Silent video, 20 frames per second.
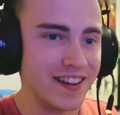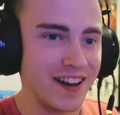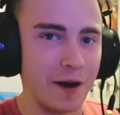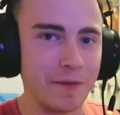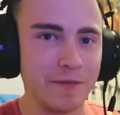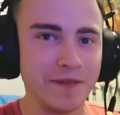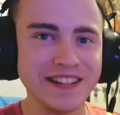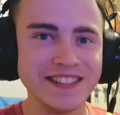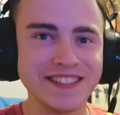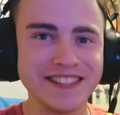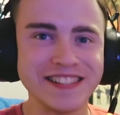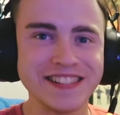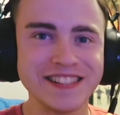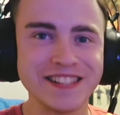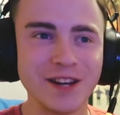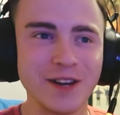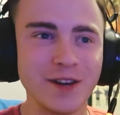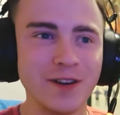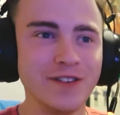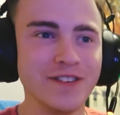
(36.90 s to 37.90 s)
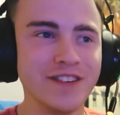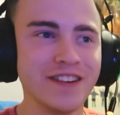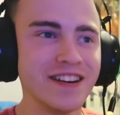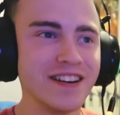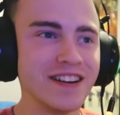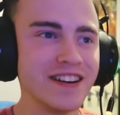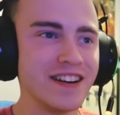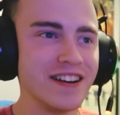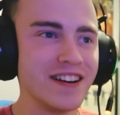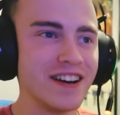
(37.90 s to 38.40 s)
Coming soon.
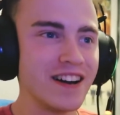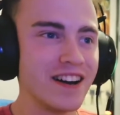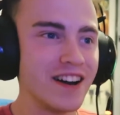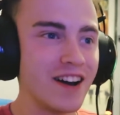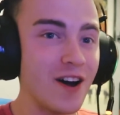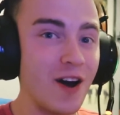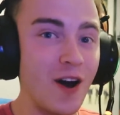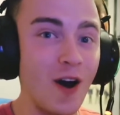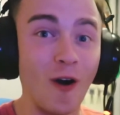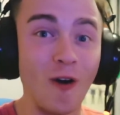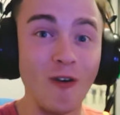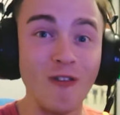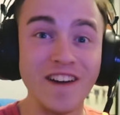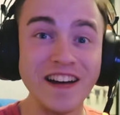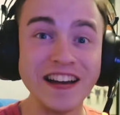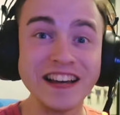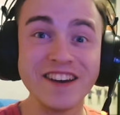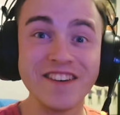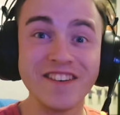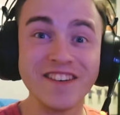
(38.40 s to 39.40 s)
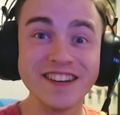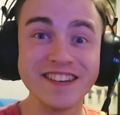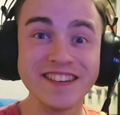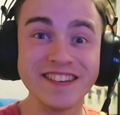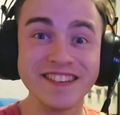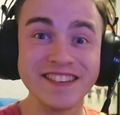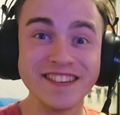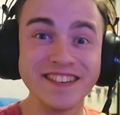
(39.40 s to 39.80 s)
Oh my god.